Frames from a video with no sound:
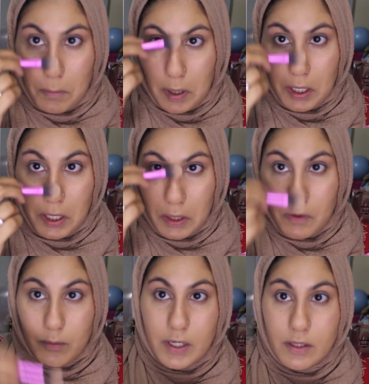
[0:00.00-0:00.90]
Applying it
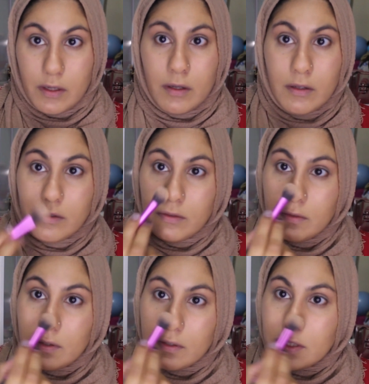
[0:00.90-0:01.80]
to my nose,
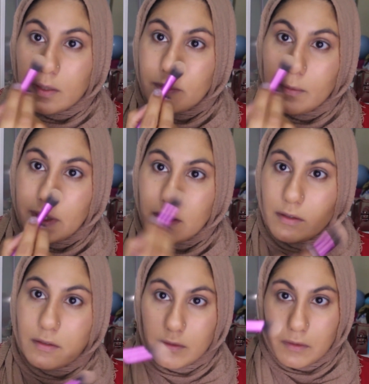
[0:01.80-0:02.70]
tip of my
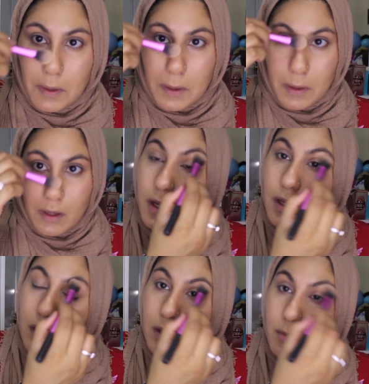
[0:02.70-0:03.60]
nose,
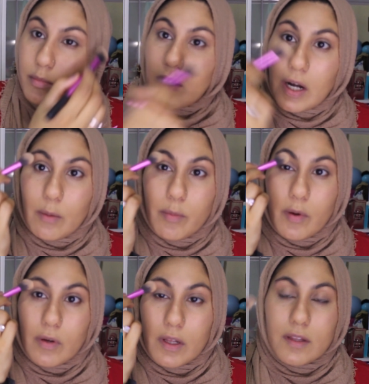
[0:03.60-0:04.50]
and the brow
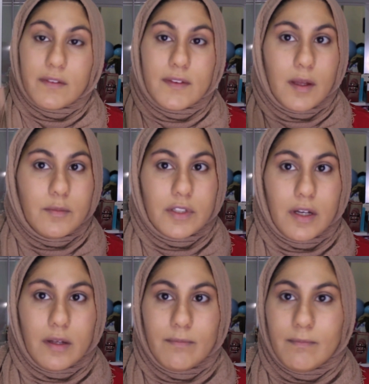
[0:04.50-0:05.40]
bone at the same
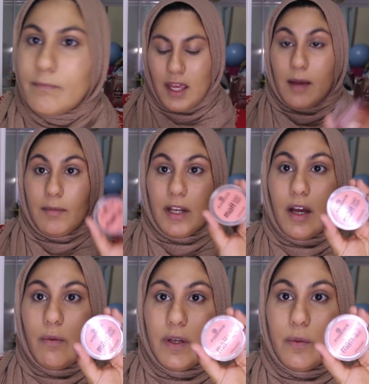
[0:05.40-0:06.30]
time. I'm going to
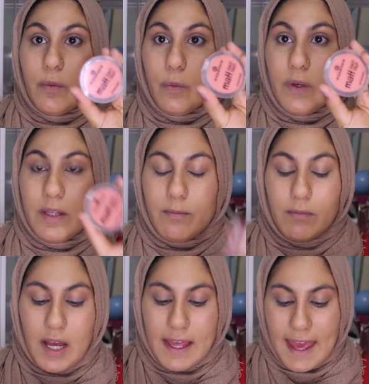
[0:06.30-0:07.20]
go in with
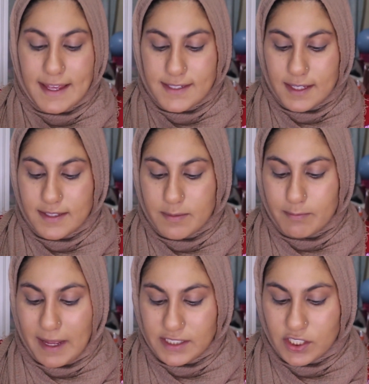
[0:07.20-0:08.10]
my Essence
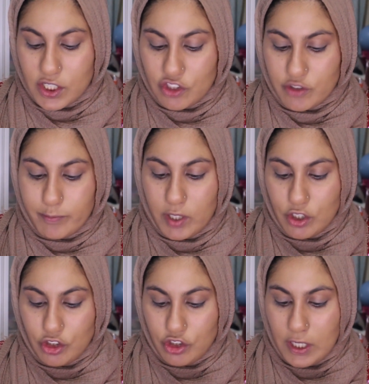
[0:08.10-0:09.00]
Matte Touch
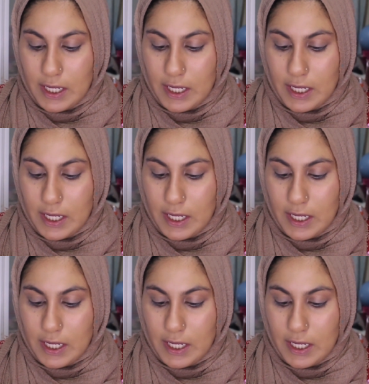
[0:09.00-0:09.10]
Blush